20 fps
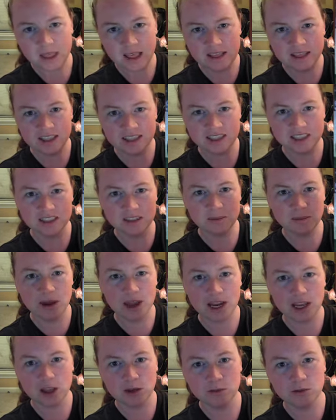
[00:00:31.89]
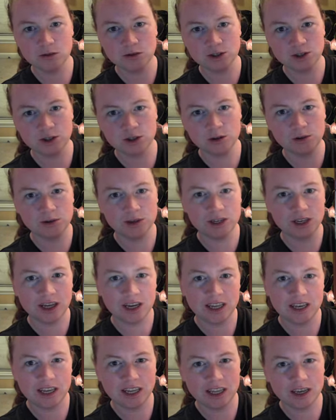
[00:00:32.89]
This is the back of the brochure where you
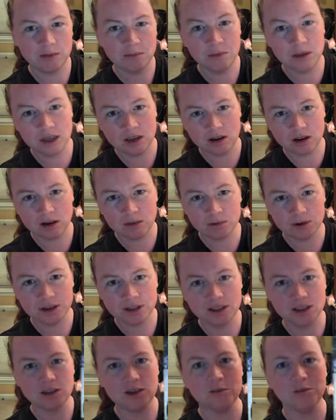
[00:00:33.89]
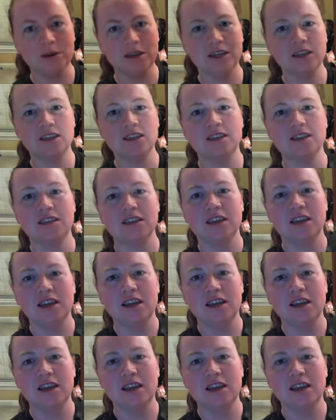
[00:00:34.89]
kind of get to meet Aubrey a little bit.